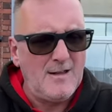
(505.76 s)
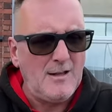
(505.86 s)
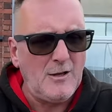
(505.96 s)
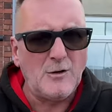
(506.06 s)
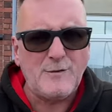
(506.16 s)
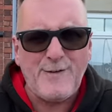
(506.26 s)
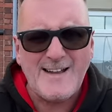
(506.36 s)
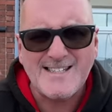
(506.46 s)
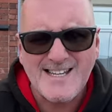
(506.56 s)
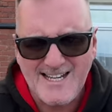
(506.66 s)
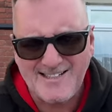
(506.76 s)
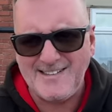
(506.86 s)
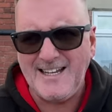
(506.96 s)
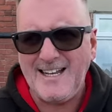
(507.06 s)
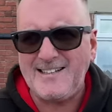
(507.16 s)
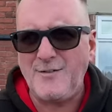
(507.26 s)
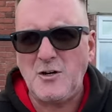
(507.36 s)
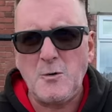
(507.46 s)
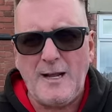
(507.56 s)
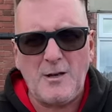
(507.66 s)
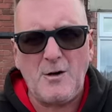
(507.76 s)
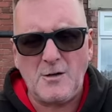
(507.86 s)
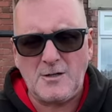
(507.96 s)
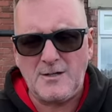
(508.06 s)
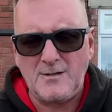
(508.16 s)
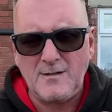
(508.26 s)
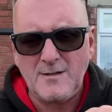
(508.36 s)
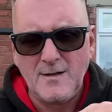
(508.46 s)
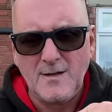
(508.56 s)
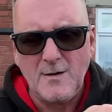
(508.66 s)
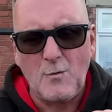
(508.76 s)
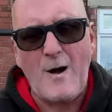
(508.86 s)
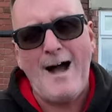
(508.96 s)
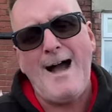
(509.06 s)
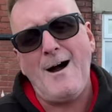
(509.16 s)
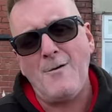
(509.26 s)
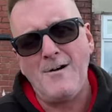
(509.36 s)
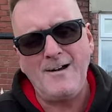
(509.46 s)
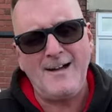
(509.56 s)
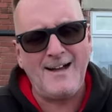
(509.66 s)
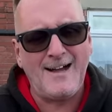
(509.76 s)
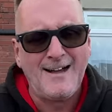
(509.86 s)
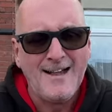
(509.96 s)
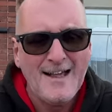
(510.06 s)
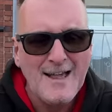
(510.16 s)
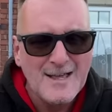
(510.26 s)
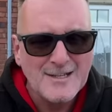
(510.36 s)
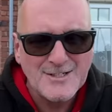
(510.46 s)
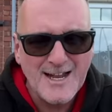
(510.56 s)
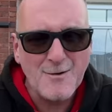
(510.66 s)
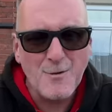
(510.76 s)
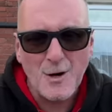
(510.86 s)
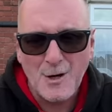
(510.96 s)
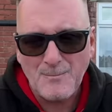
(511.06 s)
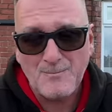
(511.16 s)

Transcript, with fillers: look fantastic. Let's have a quick look. Wow. Do you know what?